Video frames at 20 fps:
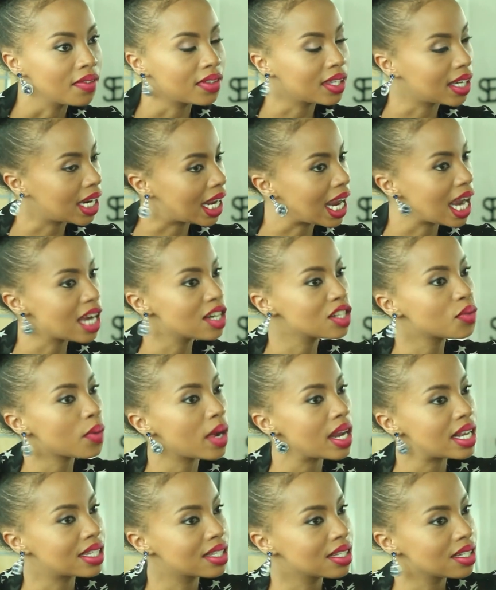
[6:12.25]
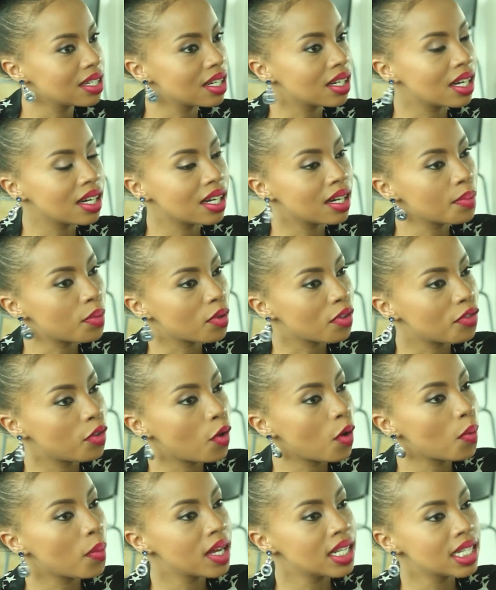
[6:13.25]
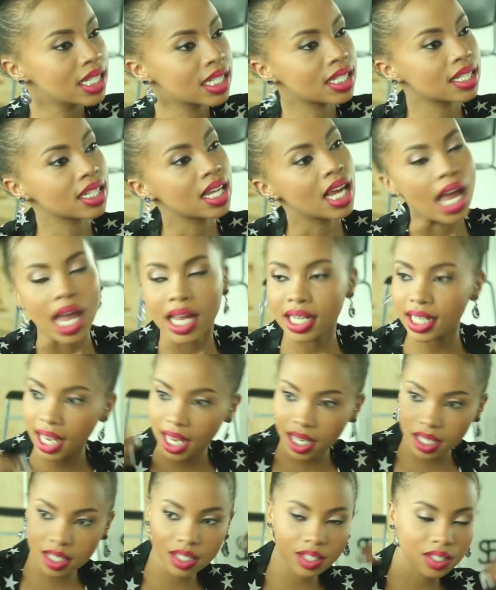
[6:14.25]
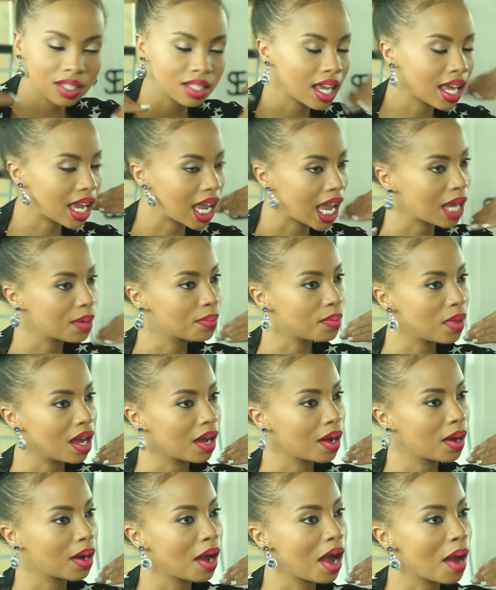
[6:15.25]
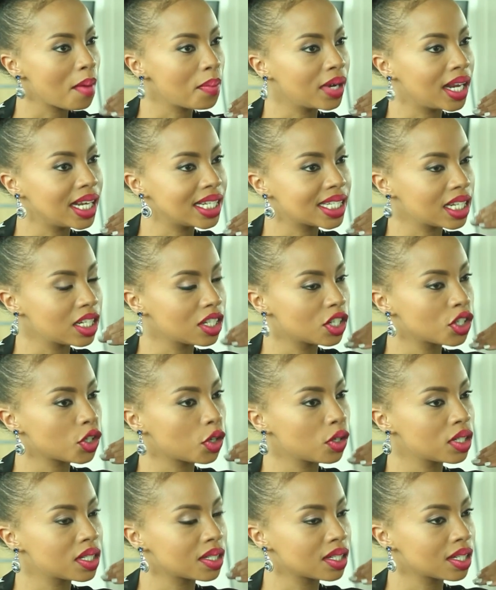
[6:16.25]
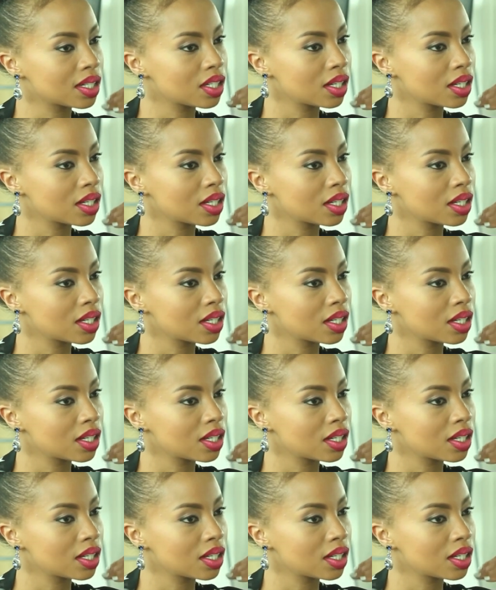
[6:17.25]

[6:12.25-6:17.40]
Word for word: that I can't wait Lily performance and I, I had uh, plaited short